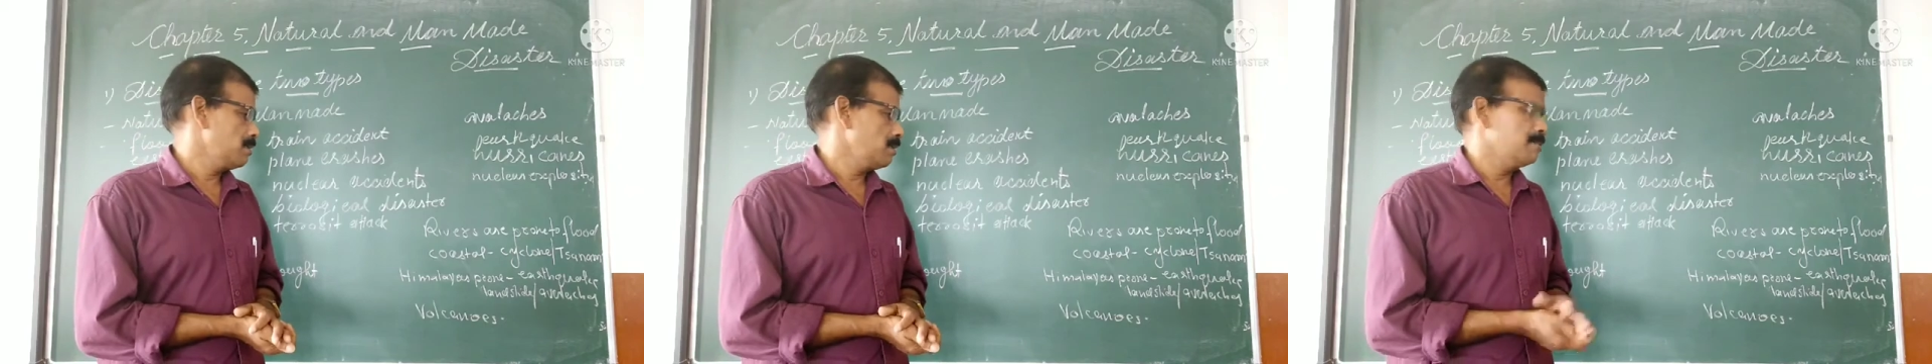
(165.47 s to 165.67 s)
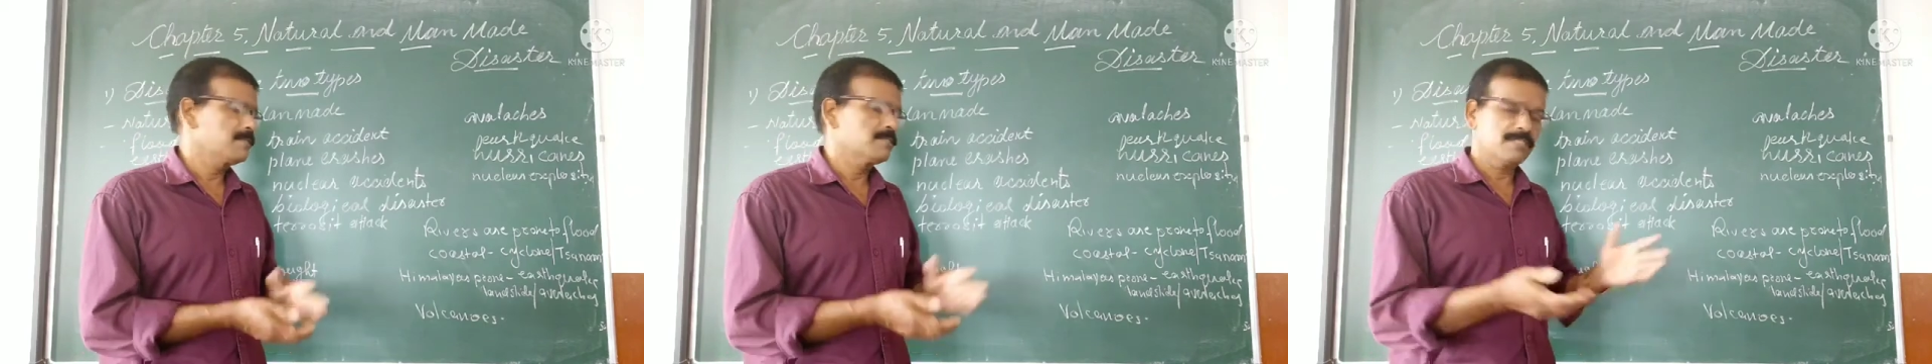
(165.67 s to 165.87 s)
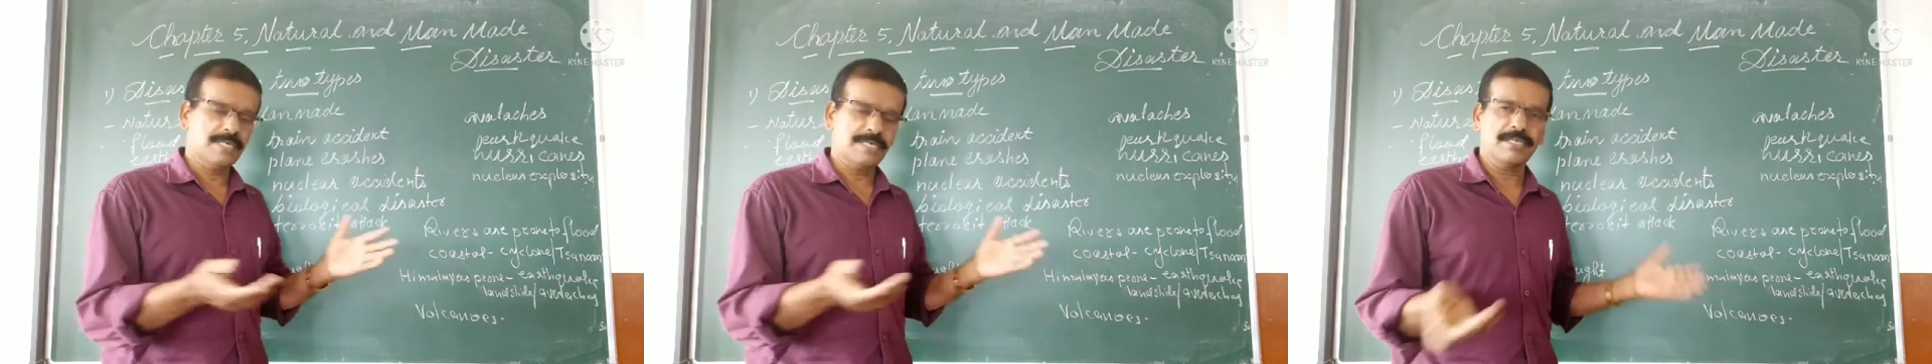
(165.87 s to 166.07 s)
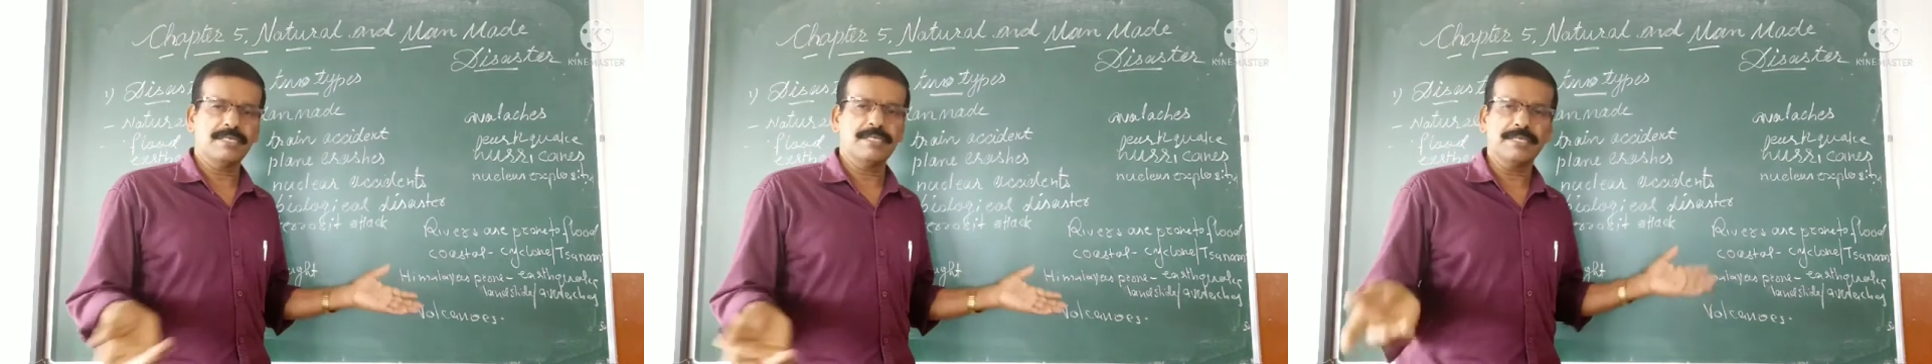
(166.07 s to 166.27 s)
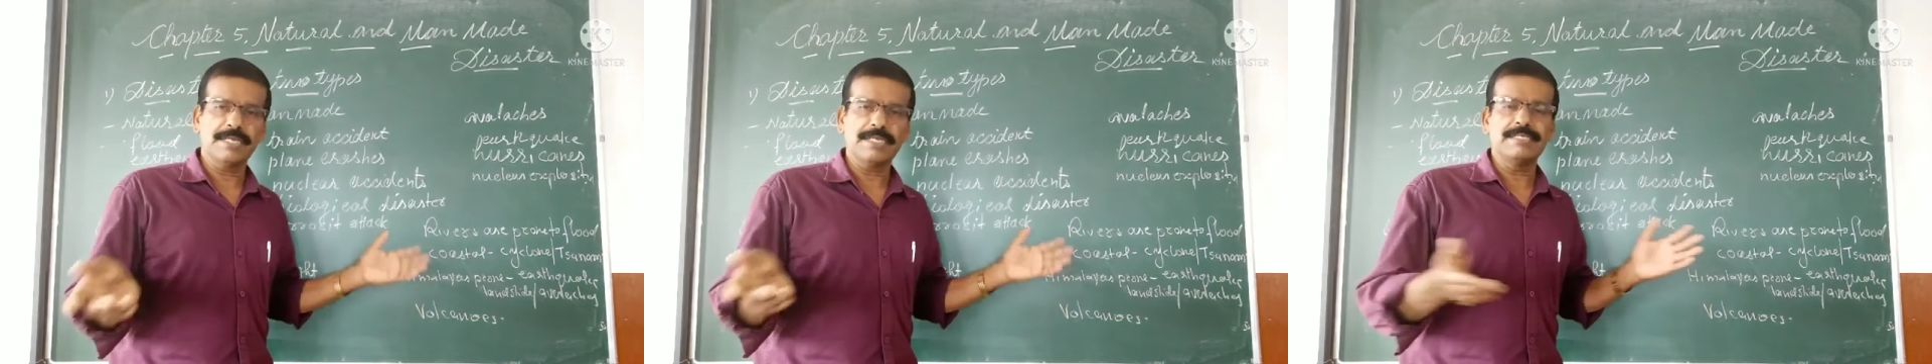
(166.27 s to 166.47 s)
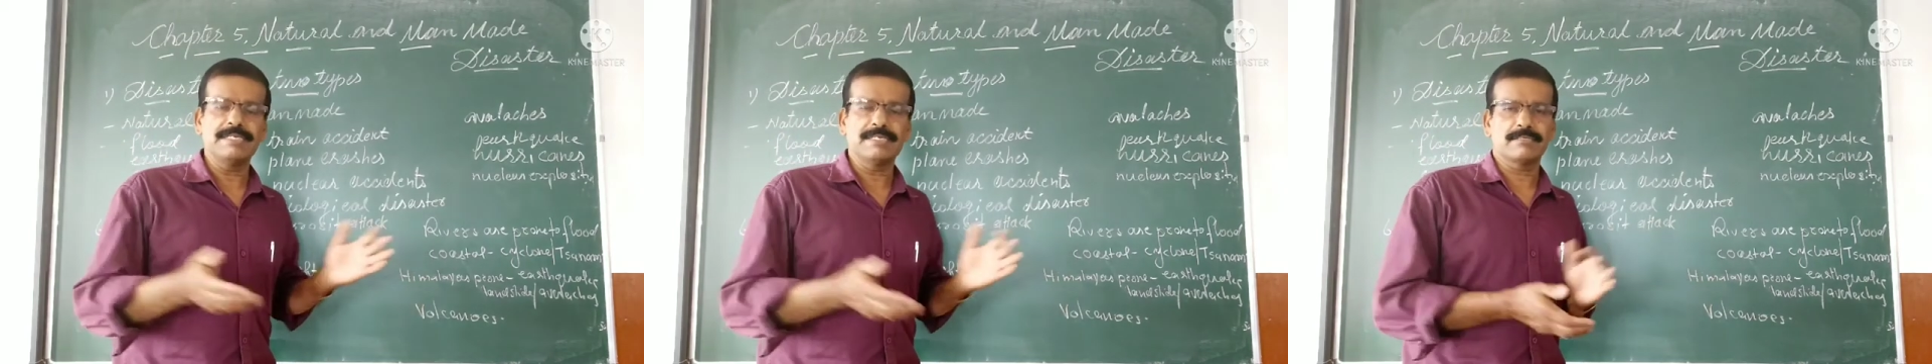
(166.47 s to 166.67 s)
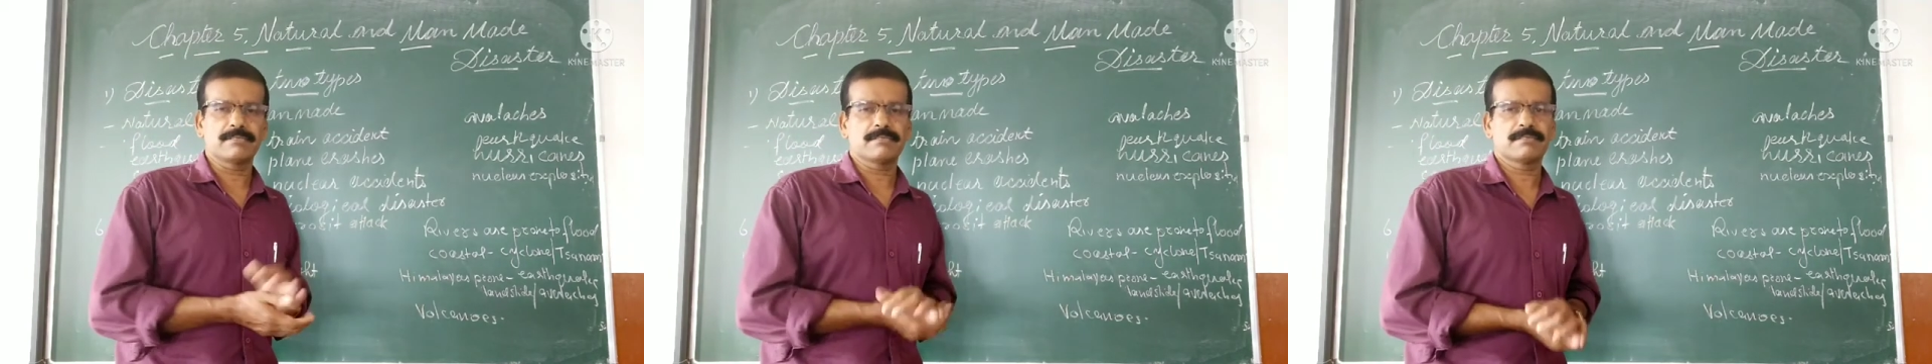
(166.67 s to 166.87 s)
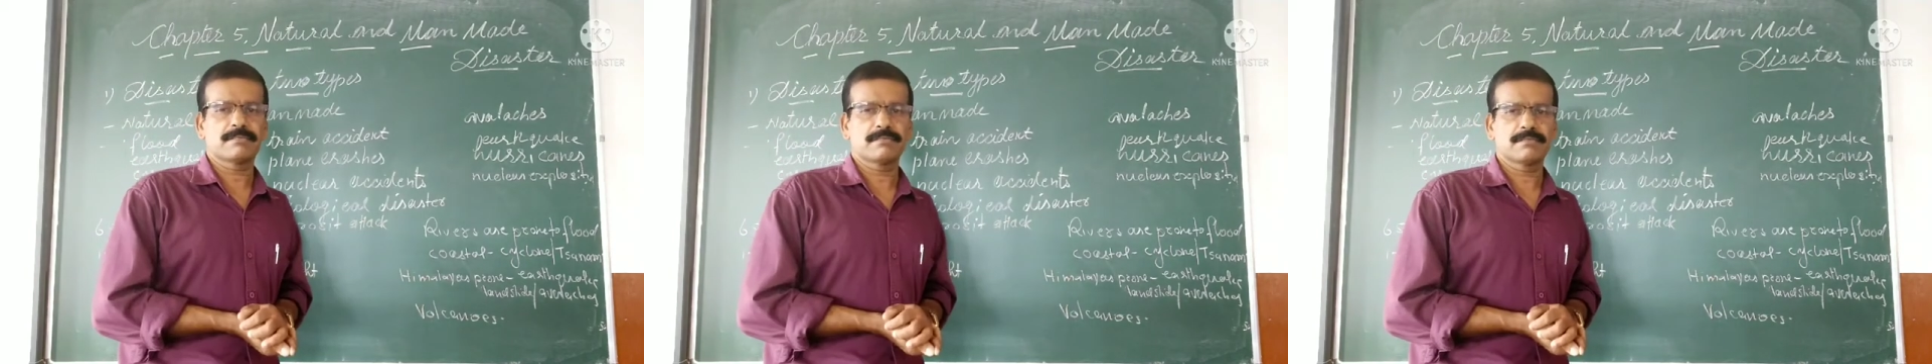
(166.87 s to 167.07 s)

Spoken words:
our certain regions